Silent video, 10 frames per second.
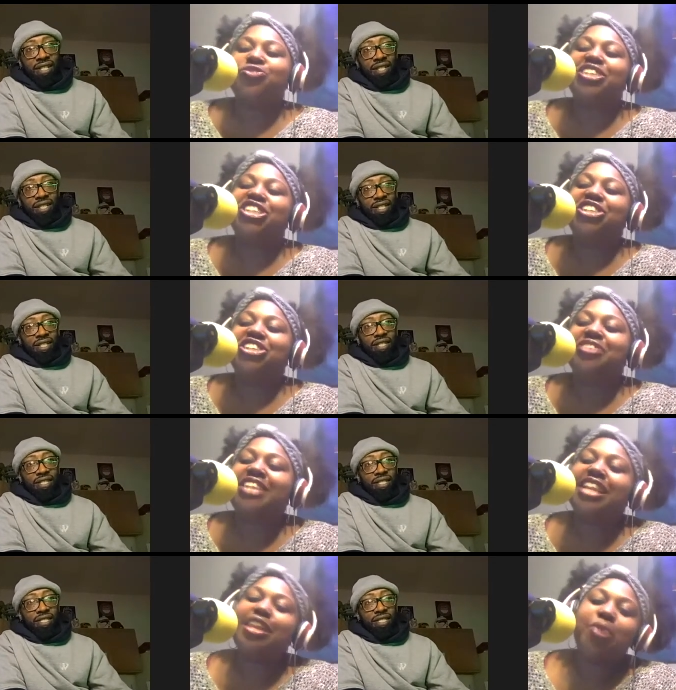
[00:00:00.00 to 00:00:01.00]
Speaker 1: reach you?
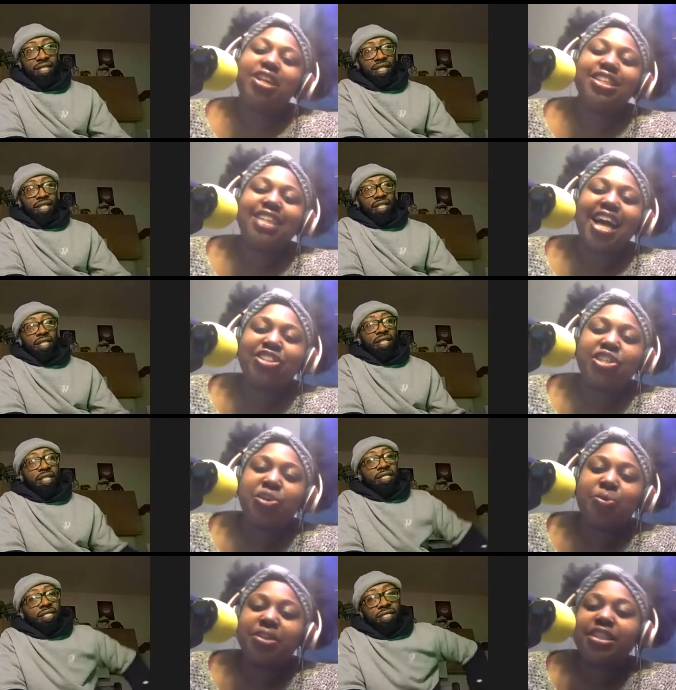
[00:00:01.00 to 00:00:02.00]
Say they want a
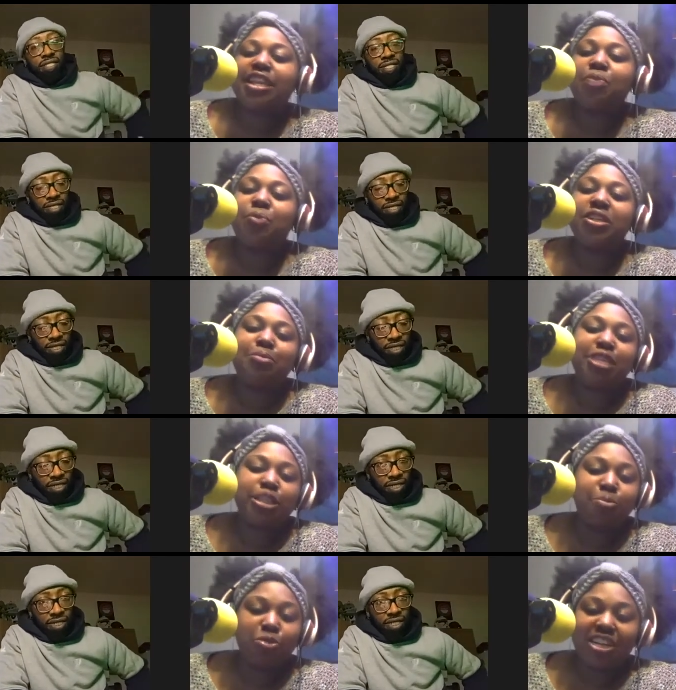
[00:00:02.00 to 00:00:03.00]
tattoo, or say they want some
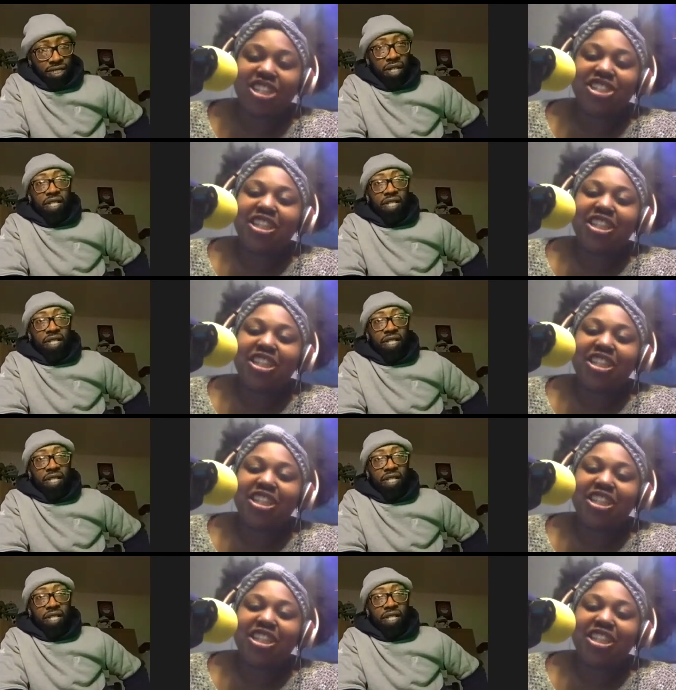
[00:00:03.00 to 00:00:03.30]
inspiration. Oh,